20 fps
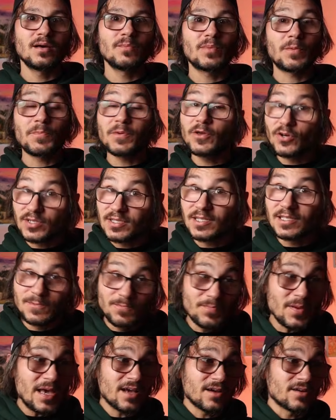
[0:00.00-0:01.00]
But because it's
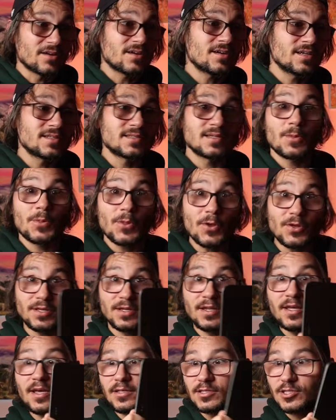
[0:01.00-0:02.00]
bigger, it's a
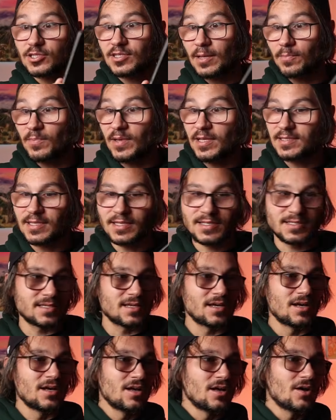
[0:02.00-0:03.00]
13 inch, that means
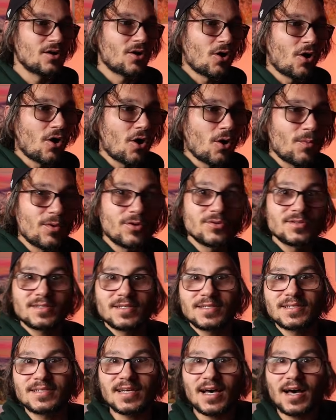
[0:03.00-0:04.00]
it's almost
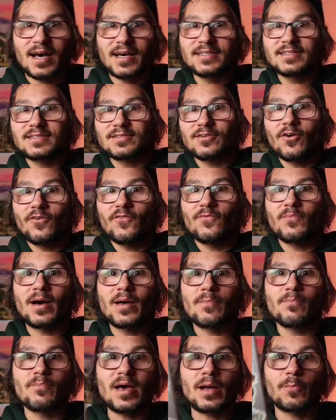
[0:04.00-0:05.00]
the size of
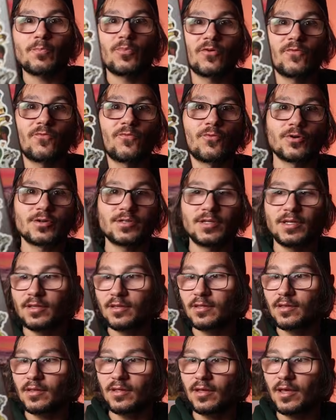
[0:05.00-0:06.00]
my MacBook
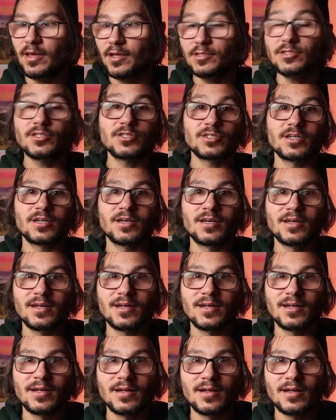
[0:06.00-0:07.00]
14 inch.
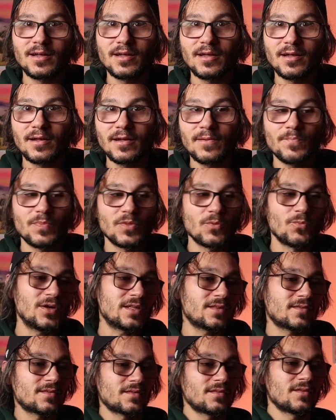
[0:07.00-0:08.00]

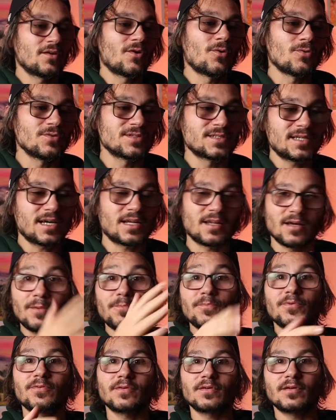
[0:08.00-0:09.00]
With the whole
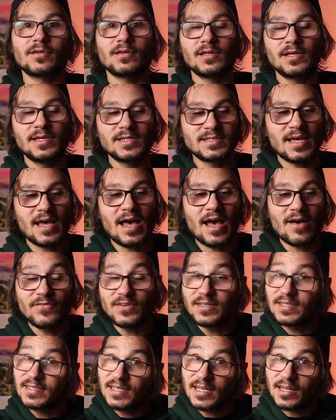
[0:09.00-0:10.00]
setup, is a
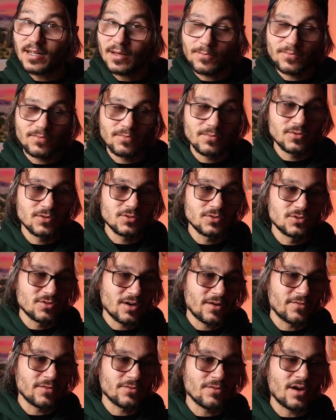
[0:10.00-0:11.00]
heavy setup to
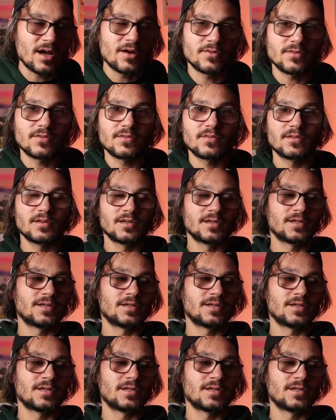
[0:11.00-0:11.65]
travel around.